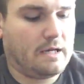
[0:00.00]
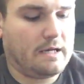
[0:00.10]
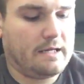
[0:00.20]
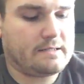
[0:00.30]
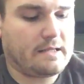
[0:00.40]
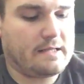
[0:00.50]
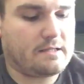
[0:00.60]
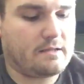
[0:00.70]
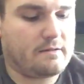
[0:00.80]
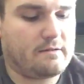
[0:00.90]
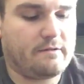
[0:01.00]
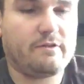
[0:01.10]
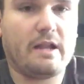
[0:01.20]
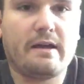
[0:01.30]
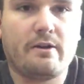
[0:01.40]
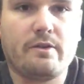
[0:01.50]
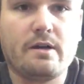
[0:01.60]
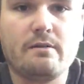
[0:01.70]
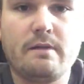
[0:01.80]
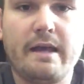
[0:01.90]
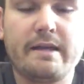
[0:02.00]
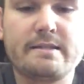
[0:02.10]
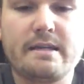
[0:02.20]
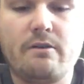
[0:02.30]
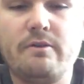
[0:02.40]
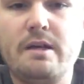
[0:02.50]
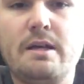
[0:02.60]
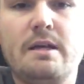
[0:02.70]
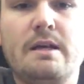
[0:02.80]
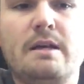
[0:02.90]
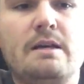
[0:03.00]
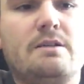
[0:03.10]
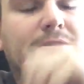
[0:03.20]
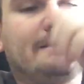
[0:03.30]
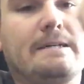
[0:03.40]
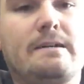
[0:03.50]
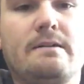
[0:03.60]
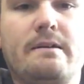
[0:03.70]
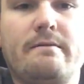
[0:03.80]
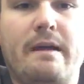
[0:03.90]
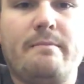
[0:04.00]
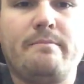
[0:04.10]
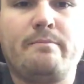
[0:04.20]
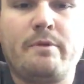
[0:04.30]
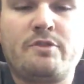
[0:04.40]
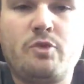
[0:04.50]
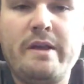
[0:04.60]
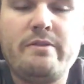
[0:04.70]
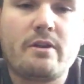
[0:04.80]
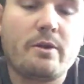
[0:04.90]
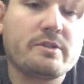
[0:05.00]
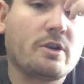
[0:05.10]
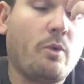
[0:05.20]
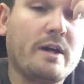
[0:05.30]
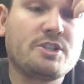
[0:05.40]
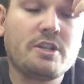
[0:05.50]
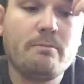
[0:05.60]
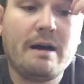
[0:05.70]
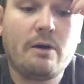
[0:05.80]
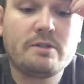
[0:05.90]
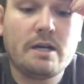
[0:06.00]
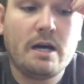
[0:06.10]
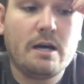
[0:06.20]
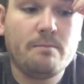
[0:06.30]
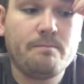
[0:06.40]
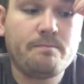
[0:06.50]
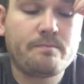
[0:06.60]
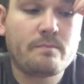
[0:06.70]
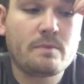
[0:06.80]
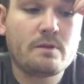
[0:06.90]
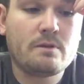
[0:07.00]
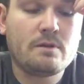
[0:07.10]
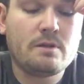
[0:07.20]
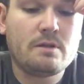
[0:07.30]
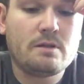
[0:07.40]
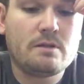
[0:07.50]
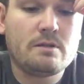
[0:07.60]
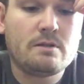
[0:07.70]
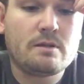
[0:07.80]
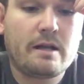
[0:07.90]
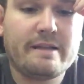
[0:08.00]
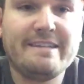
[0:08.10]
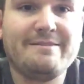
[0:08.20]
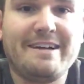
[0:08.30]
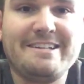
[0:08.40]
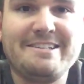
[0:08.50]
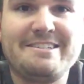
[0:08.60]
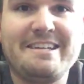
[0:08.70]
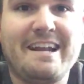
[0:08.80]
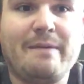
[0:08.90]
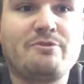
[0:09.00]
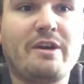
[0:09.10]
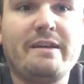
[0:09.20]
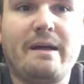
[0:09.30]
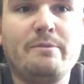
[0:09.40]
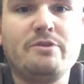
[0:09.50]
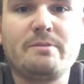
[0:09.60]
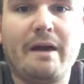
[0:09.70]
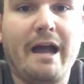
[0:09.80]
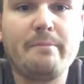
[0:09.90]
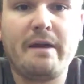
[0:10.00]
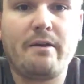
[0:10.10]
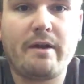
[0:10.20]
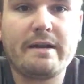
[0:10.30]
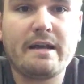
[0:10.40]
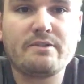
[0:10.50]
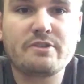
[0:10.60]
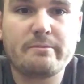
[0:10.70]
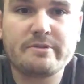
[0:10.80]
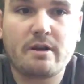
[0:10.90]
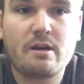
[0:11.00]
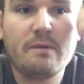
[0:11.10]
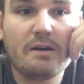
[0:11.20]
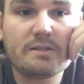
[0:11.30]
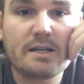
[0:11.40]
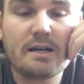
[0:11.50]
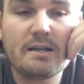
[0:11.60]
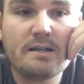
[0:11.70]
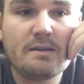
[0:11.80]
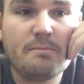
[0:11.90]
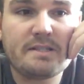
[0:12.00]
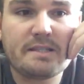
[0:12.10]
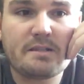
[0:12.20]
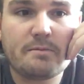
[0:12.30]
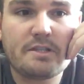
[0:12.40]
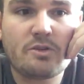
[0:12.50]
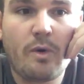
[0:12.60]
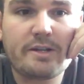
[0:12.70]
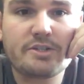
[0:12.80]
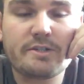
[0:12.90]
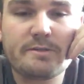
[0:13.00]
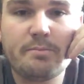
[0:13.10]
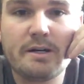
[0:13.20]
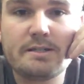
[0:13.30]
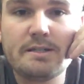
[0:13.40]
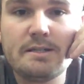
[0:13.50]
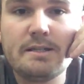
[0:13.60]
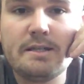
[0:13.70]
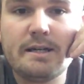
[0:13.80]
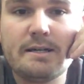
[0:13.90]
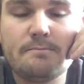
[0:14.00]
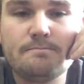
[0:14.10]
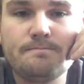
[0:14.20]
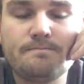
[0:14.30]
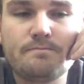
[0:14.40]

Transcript: uh, as, as the, the fly or the egg itself. Uh, I, between there, there was a question about. Um, I didn't I didn't see it. I'm trying. I'm using my iPad right now, so I'm sorry about uh, missing some of these questions, but. Um,